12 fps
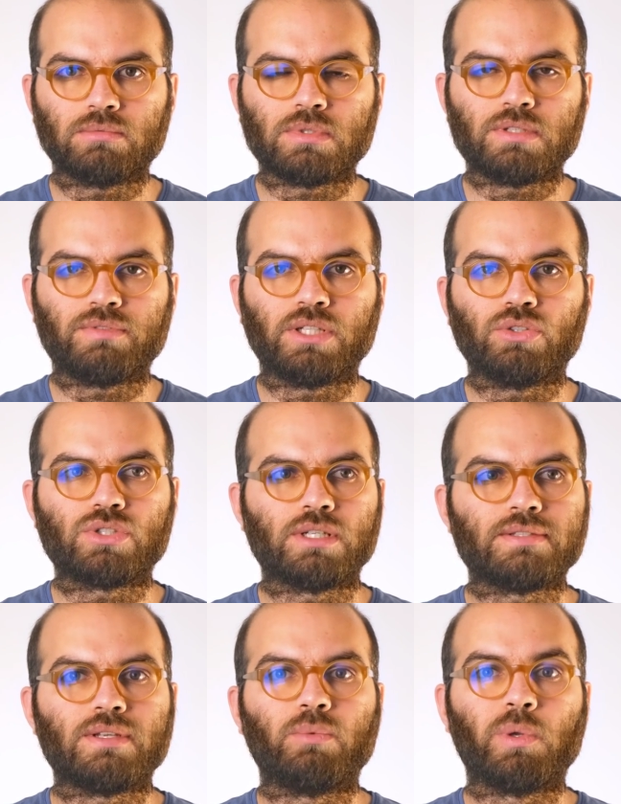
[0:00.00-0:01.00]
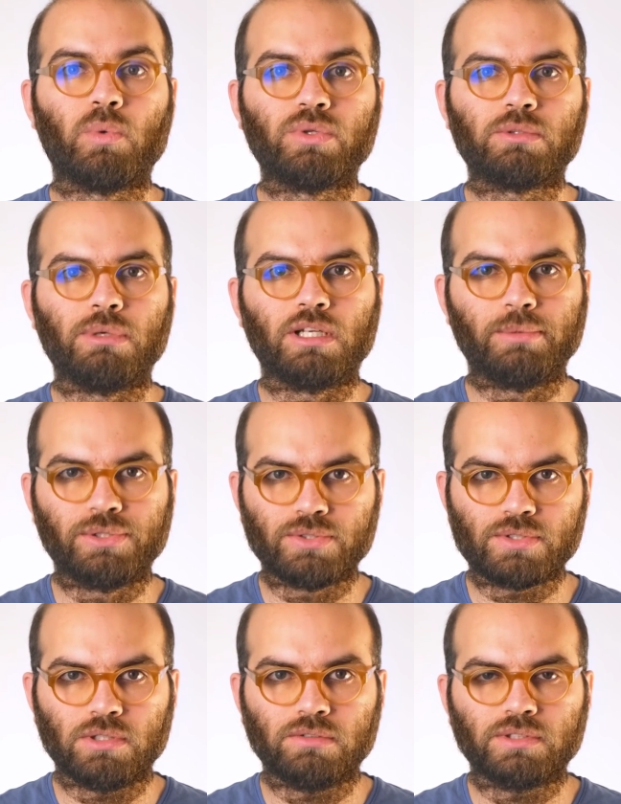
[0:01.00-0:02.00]
There's a very good chance that we won't be able to
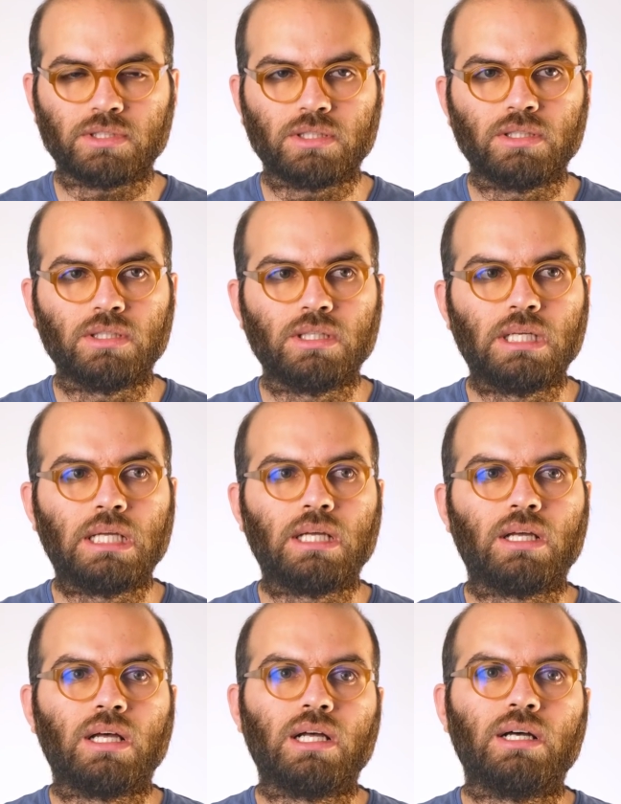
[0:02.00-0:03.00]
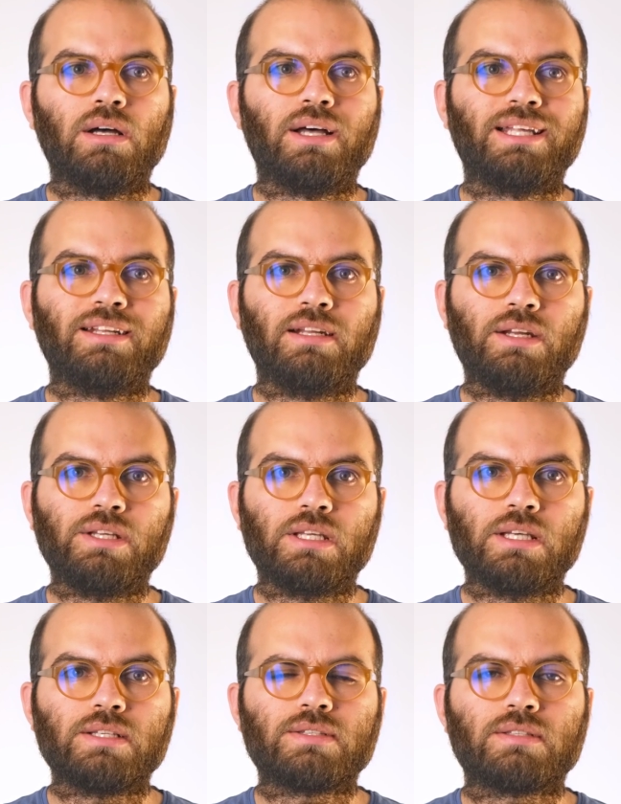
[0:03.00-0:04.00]
solve it. And in any
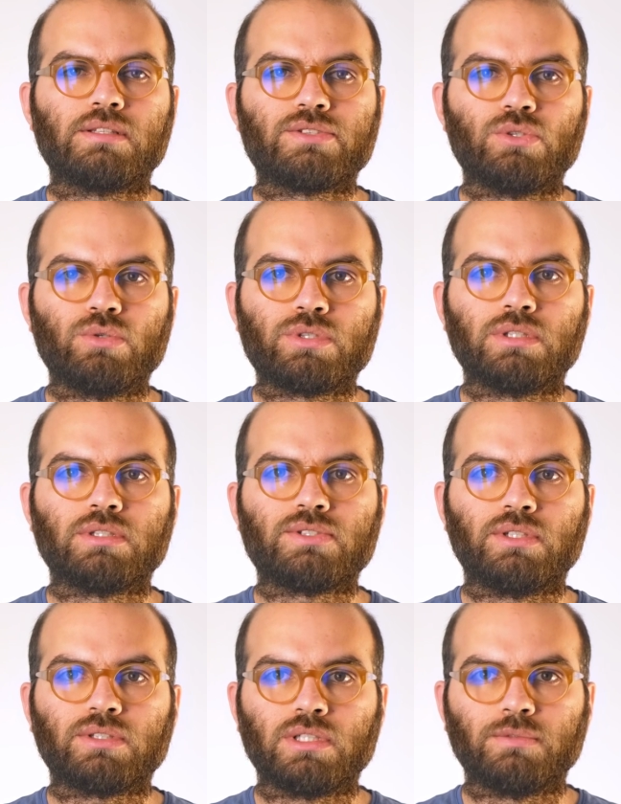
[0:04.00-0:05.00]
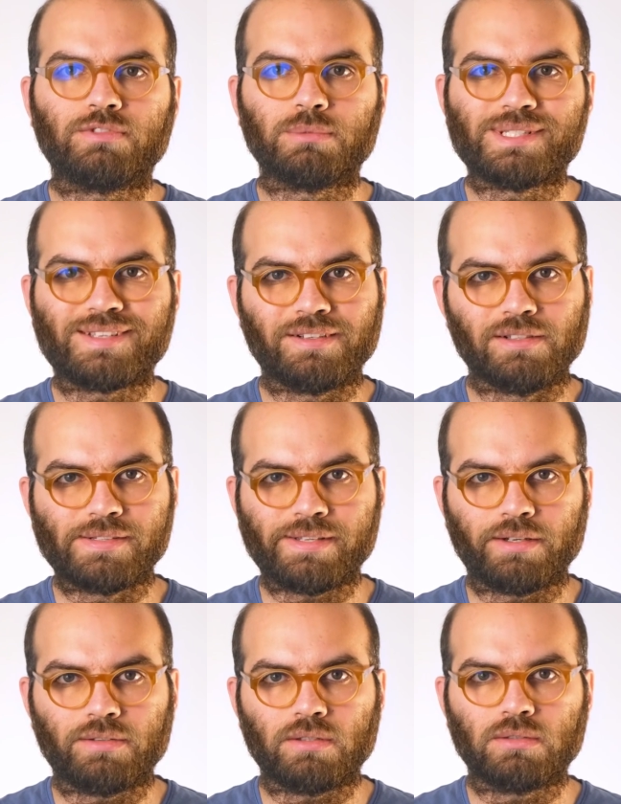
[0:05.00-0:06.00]
case, the solution does not come from a single
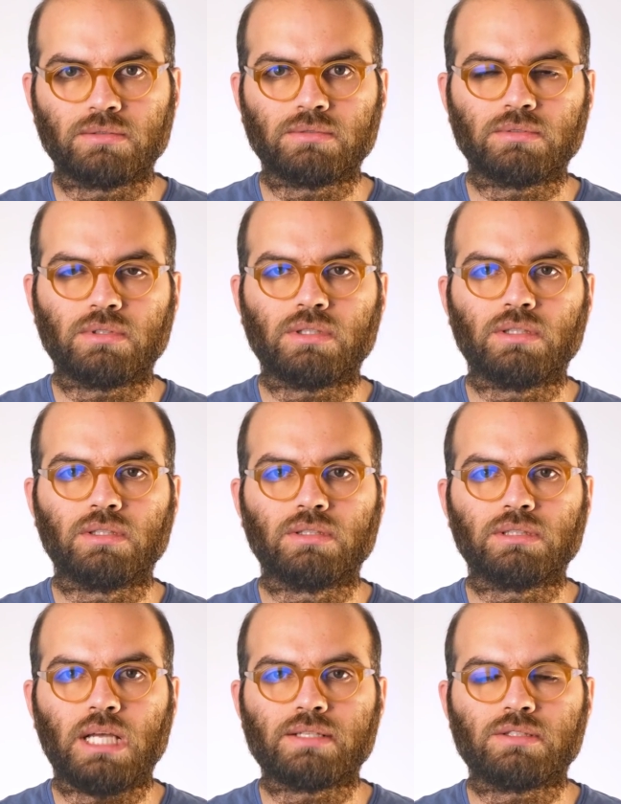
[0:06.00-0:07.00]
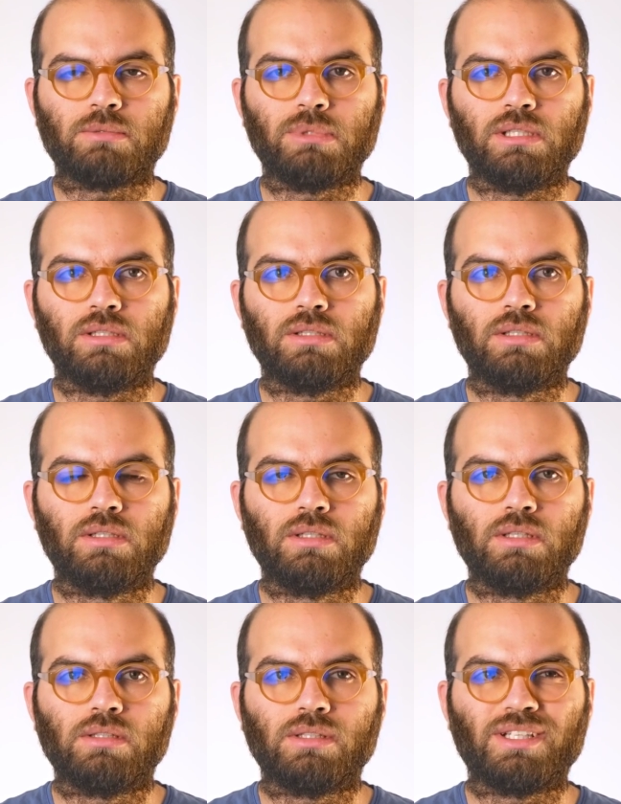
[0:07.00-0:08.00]
sector. It has to be
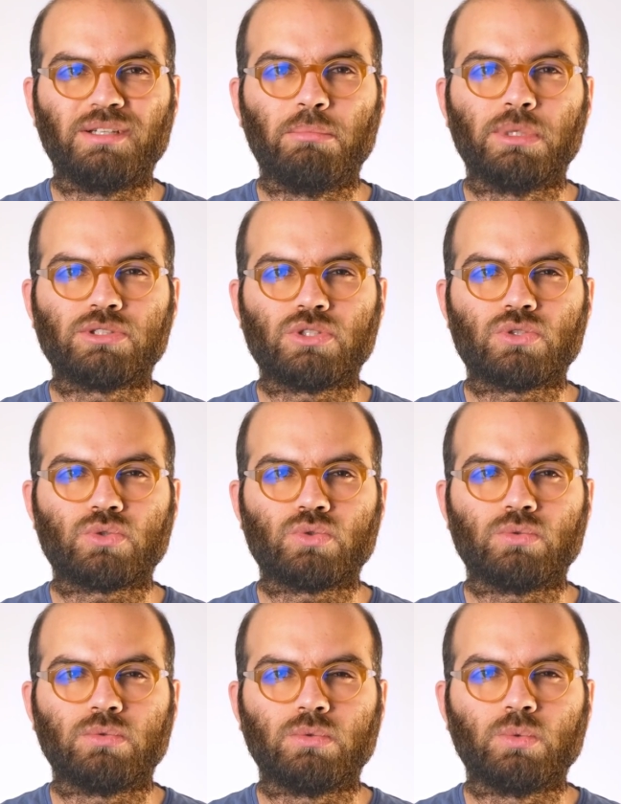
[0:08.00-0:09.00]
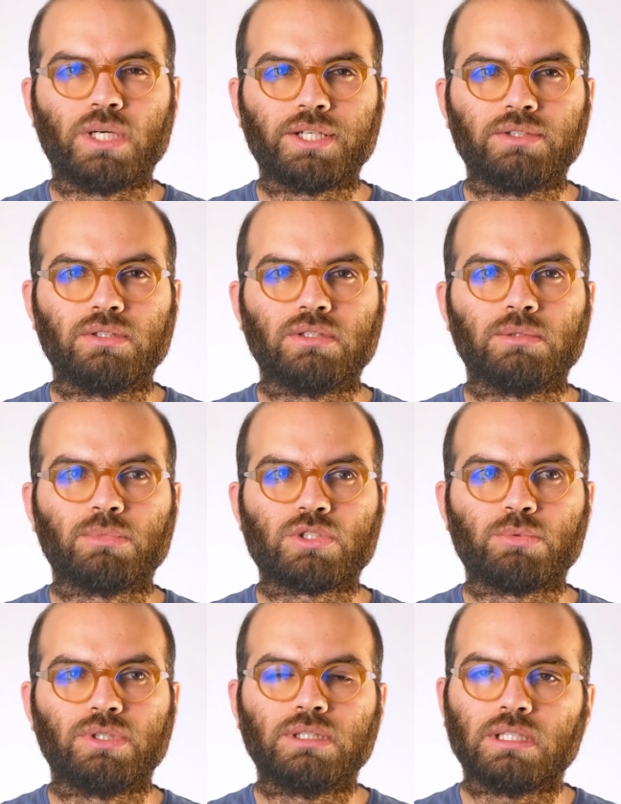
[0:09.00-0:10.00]
a much wider,
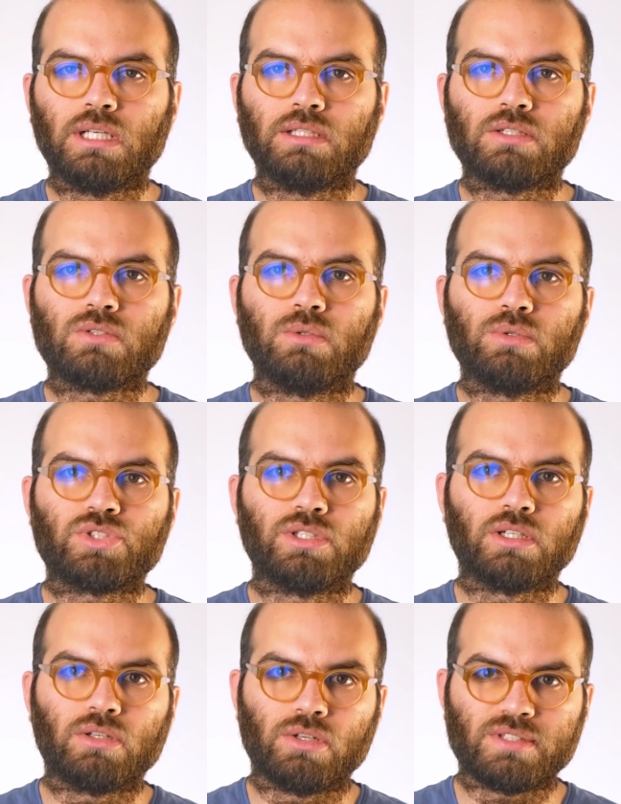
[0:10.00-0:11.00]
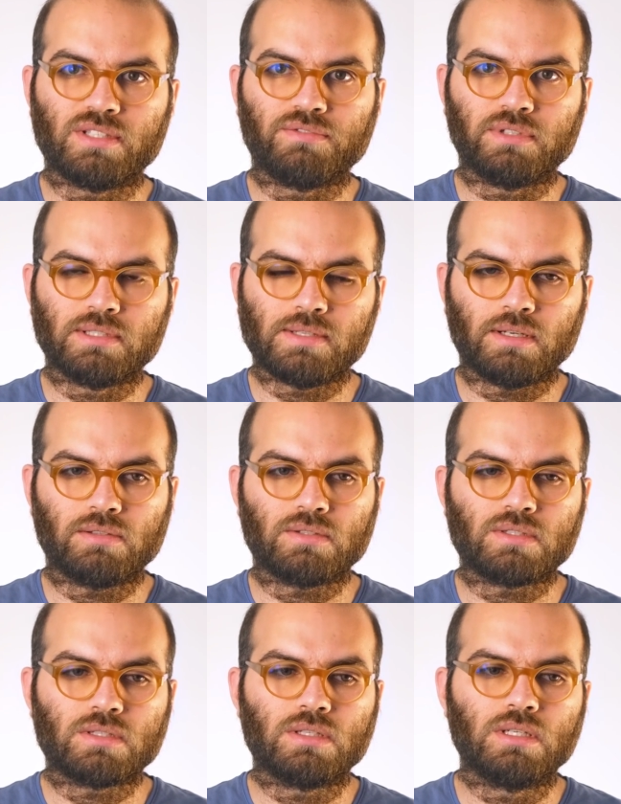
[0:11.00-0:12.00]
much more integrated solution across different sectors.